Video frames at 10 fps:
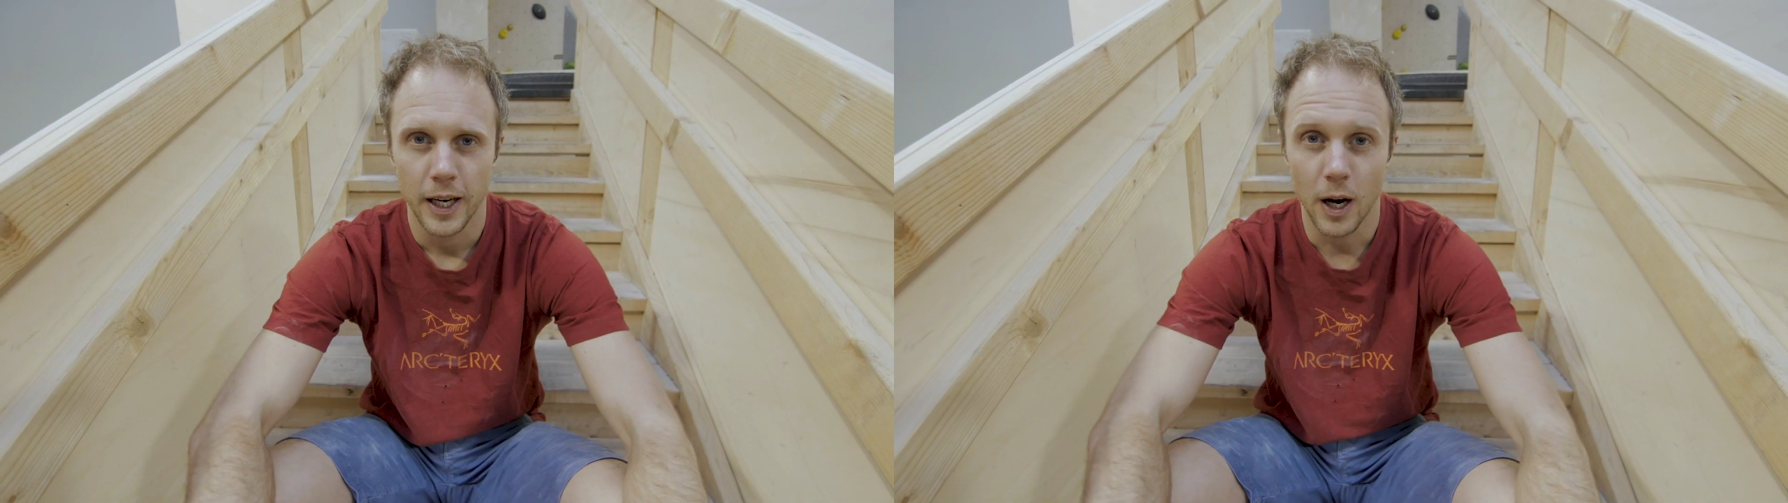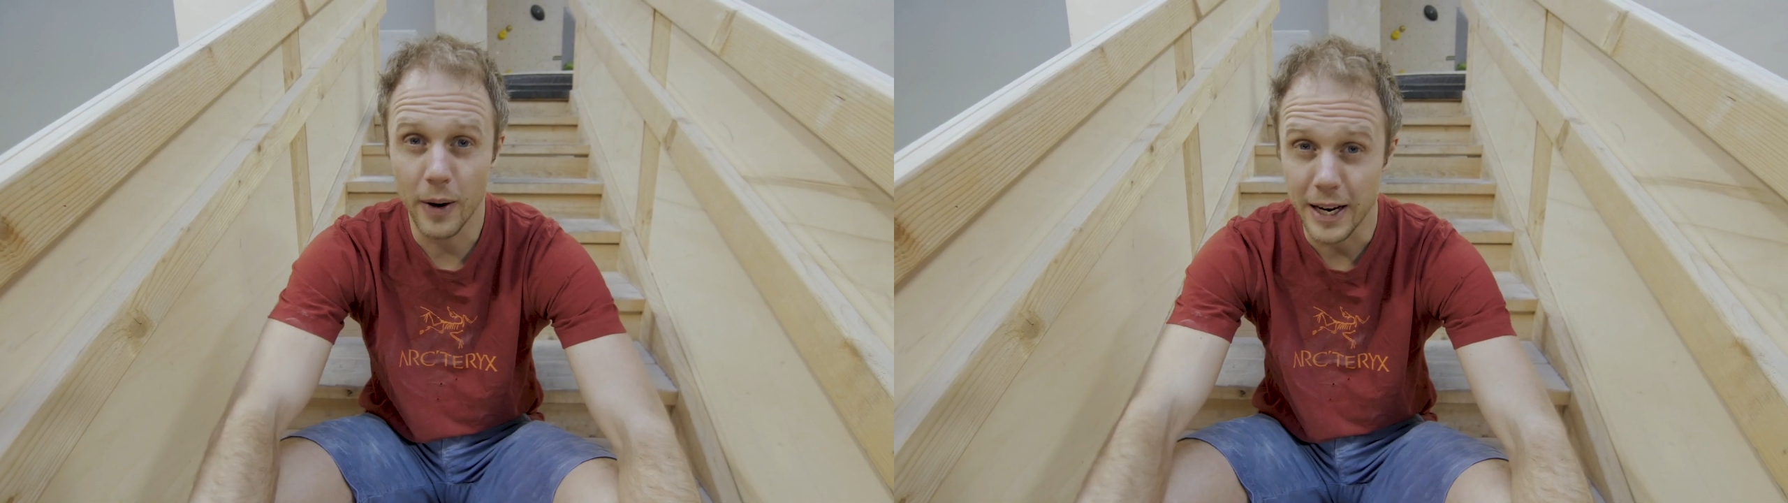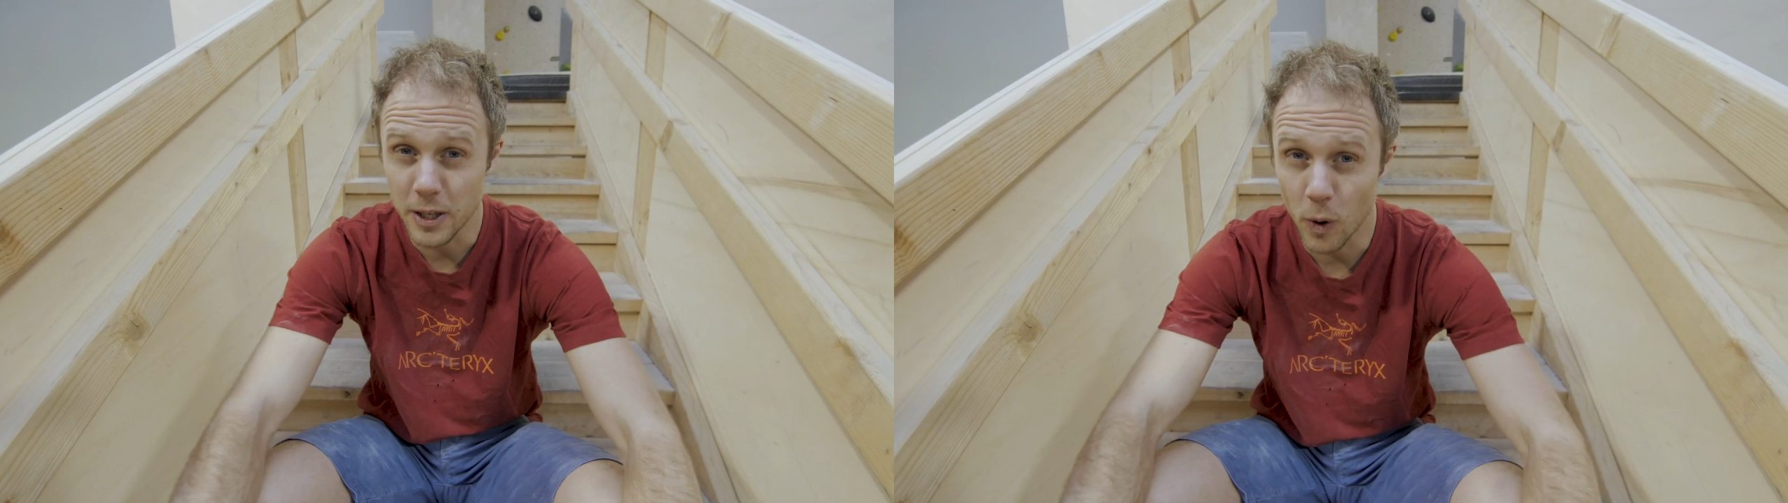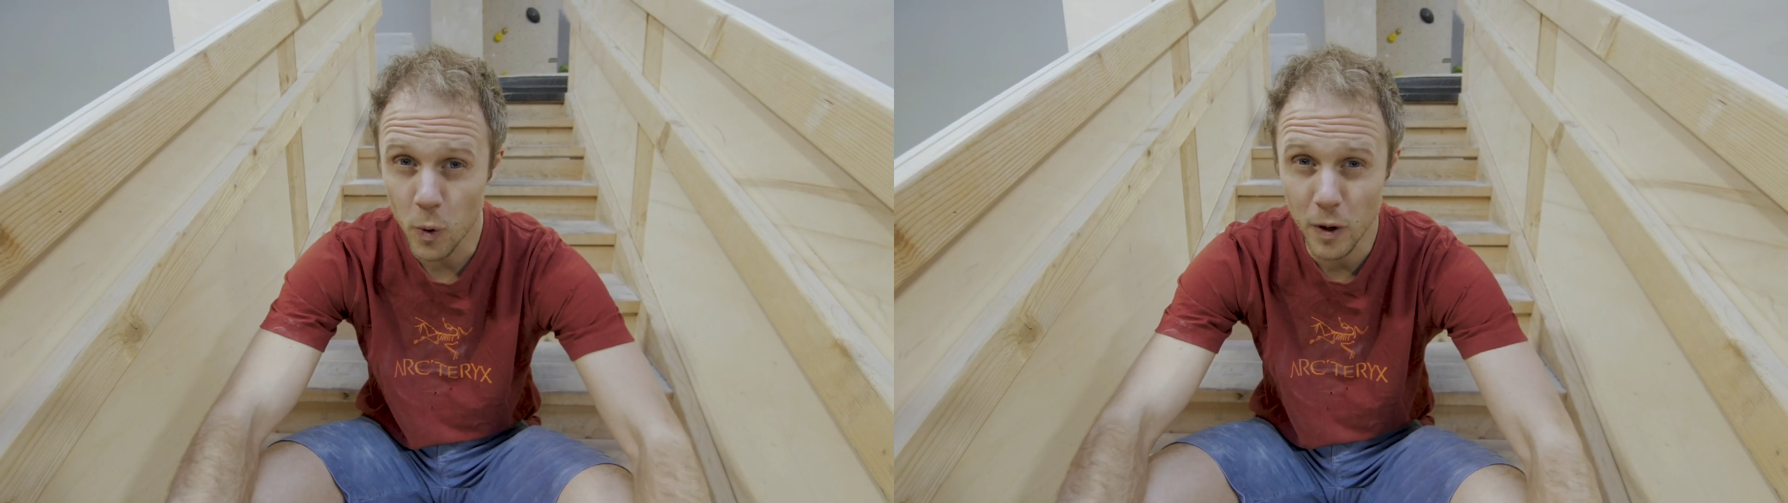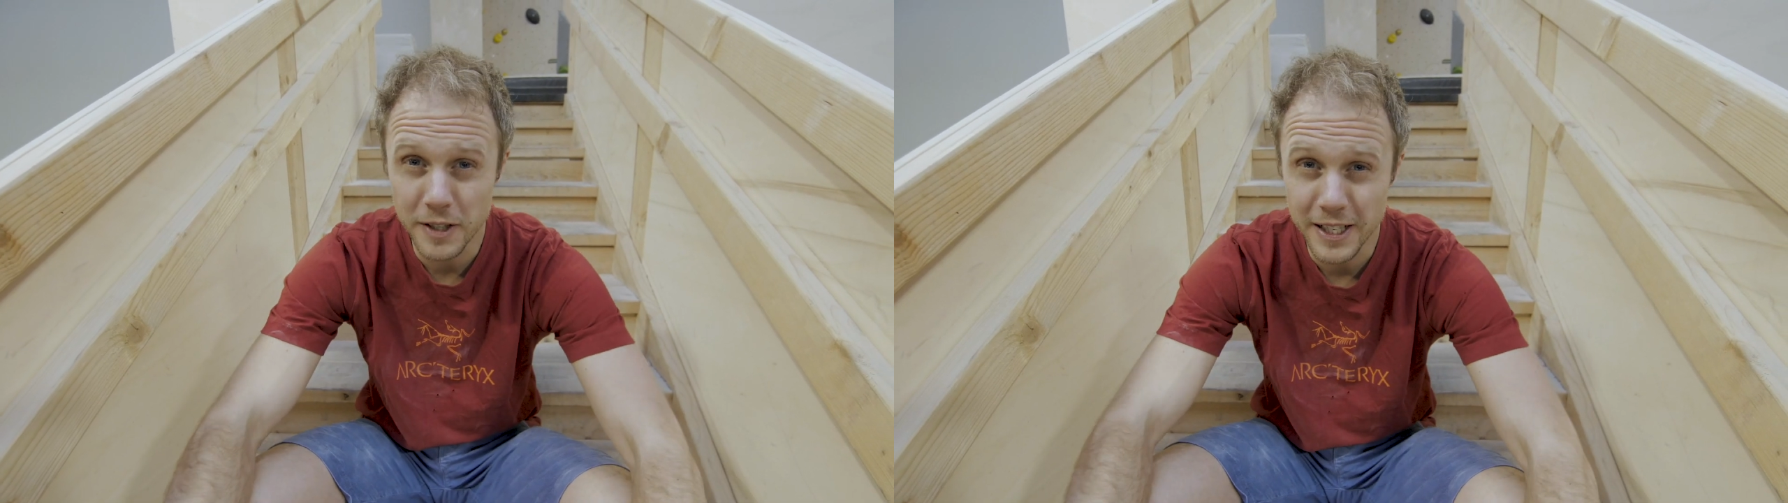Okay, so
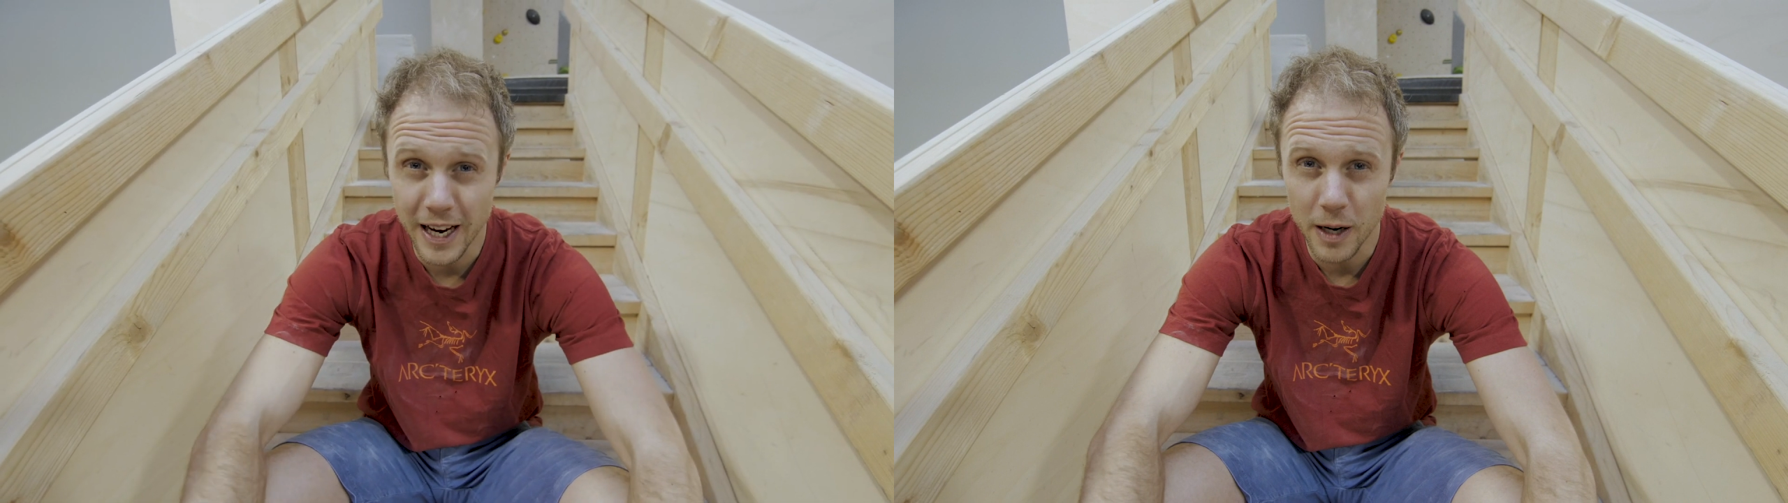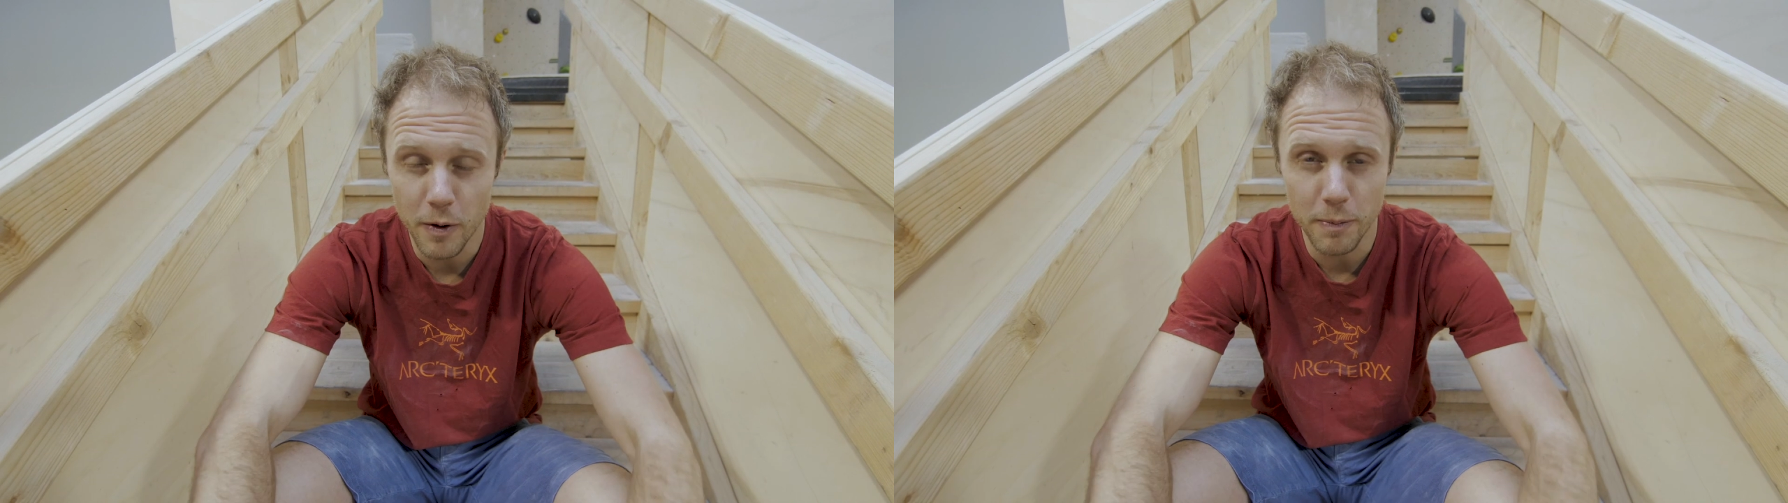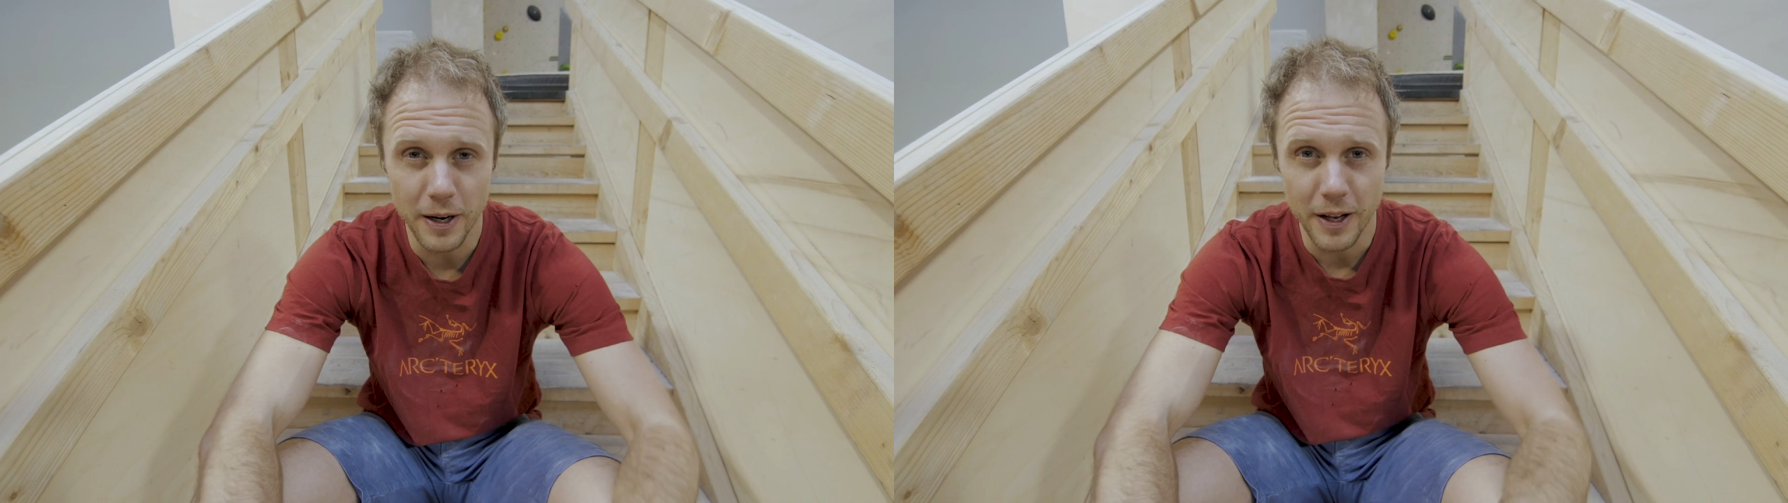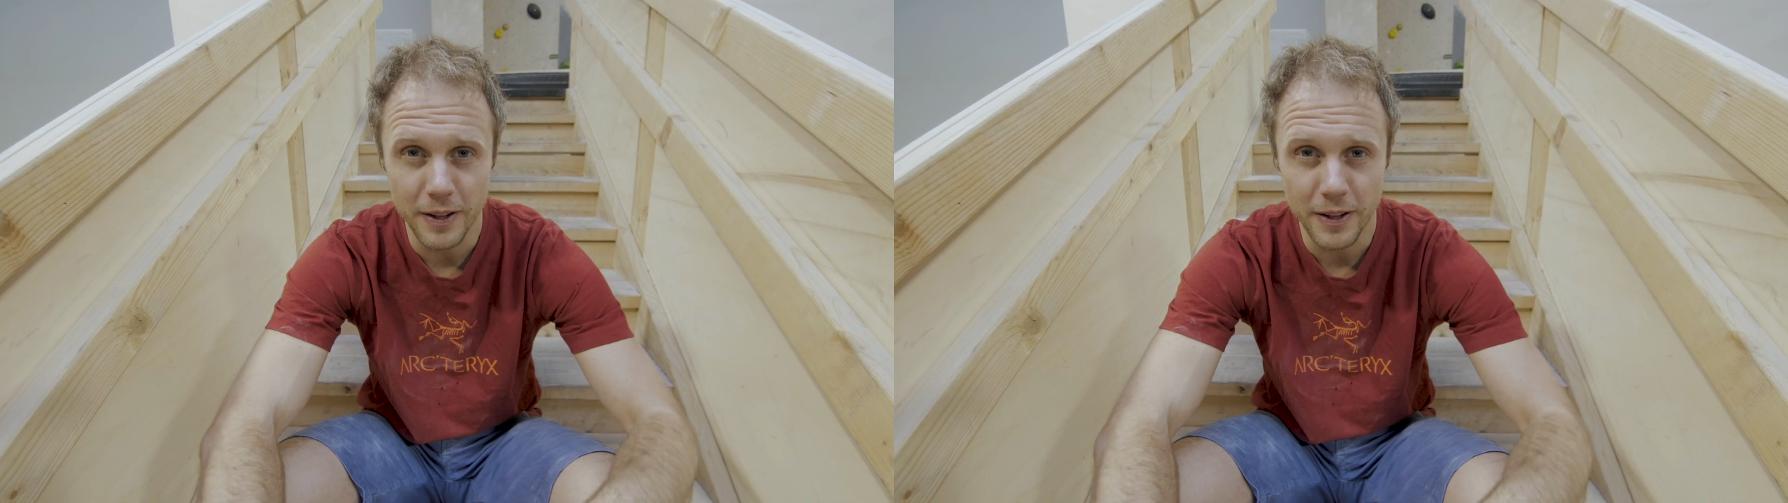all of today we've been